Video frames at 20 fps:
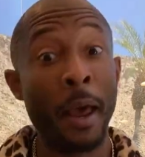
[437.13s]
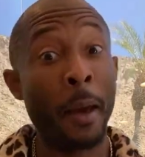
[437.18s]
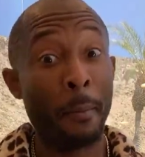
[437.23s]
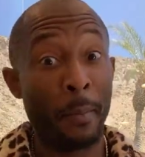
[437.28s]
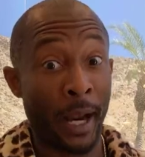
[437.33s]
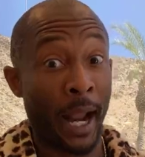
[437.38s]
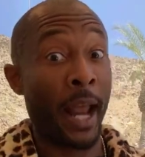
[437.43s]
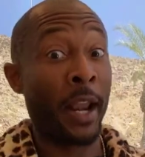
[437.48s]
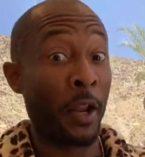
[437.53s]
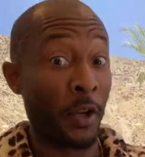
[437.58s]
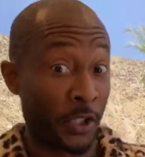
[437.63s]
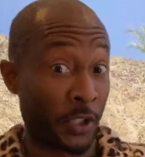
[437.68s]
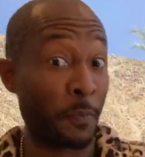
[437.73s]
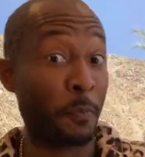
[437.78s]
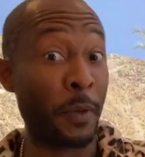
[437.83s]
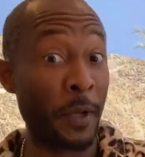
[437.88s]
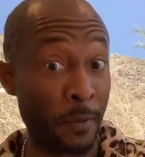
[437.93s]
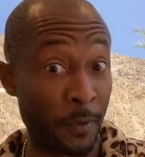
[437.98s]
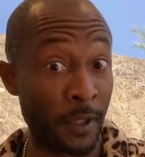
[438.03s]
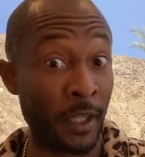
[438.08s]
But I know some
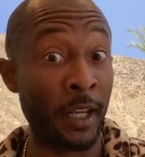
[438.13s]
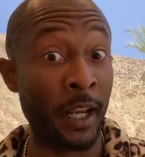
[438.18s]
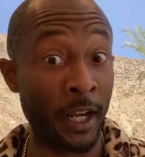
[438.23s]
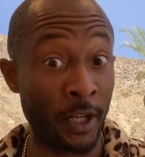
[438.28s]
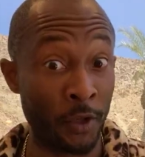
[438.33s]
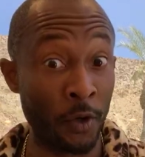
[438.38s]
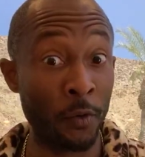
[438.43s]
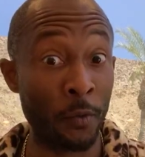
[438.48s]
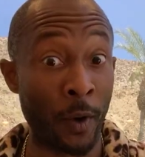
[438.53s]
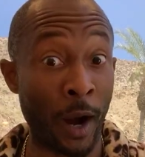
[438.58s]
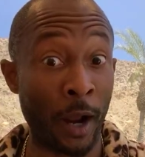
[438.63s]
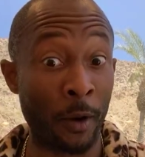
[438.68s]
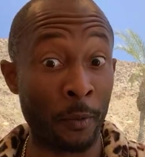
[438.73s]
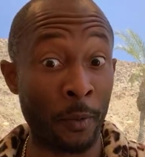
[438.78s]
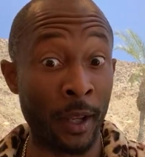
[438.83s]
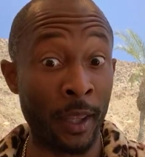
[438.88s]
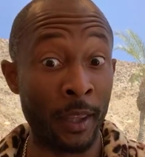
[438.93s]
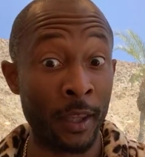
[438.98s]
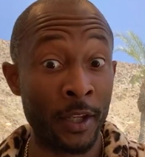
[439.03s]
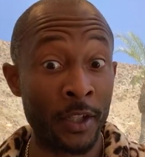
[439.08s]
people that they do rock
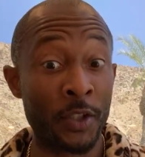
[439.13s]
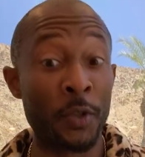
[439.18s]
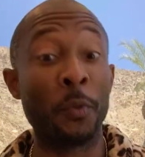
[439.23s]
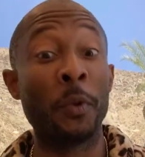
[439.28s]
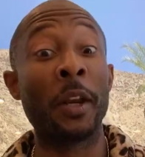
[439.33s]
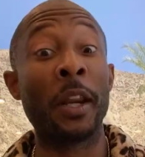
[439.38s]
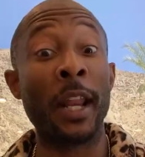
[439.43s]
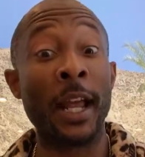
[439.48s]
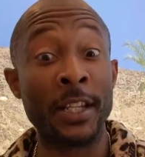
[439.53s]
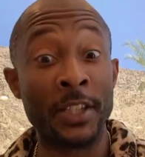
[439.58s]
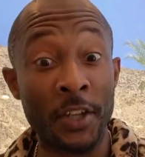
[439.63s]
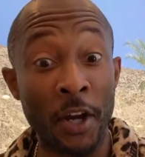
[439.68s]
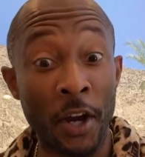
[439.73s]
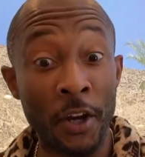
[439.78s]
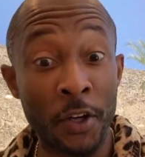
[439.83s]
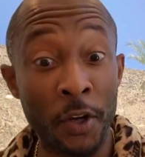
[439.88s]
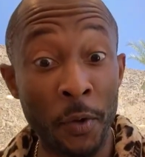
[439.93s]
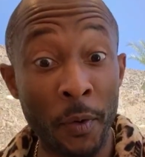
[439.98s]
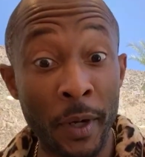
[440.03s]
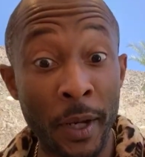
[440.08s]
with. So what did I
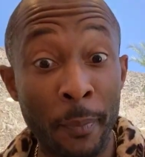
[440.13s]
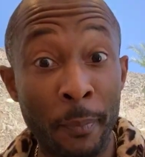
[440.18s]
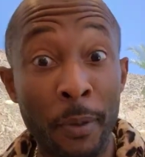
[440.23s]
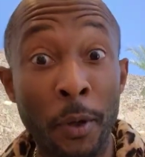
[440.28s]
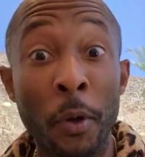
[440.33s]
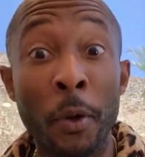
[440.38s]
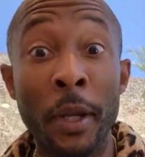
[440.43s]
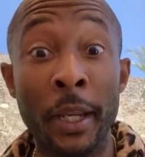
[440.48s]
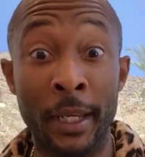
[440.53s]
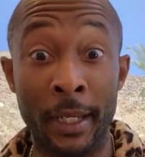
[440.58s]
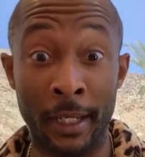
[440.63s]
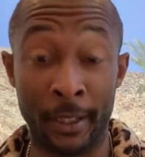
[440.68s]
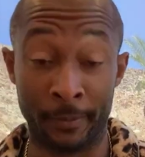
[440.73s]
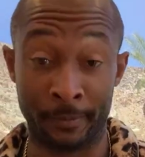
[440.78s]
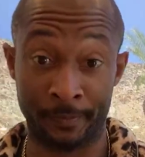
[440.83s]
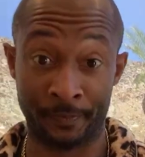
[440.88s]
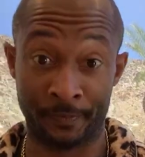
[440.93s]
start doing? Employing them.